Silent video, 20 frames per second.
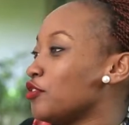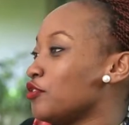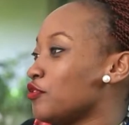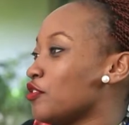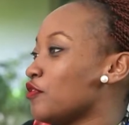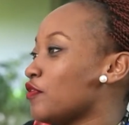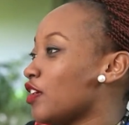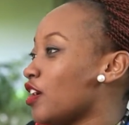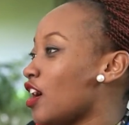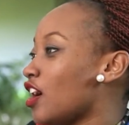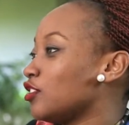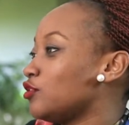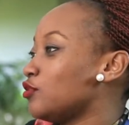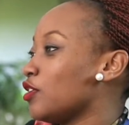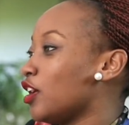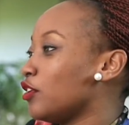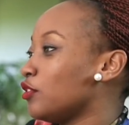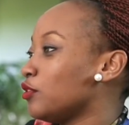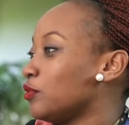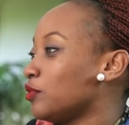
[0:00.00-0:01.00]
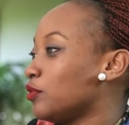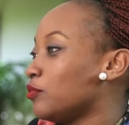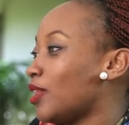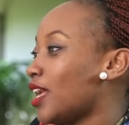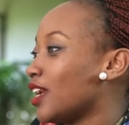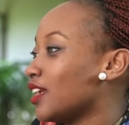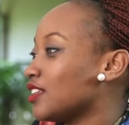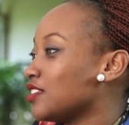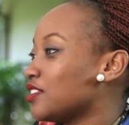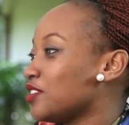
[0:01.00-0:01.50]
you've ever had to handle with
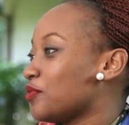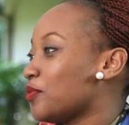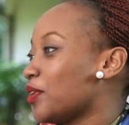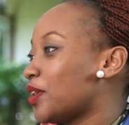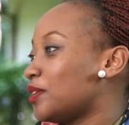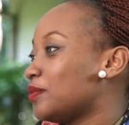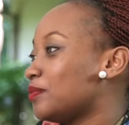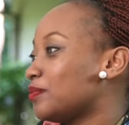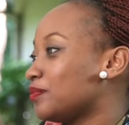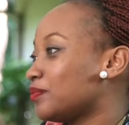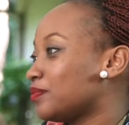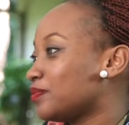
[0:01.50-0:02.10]
blankets and wine?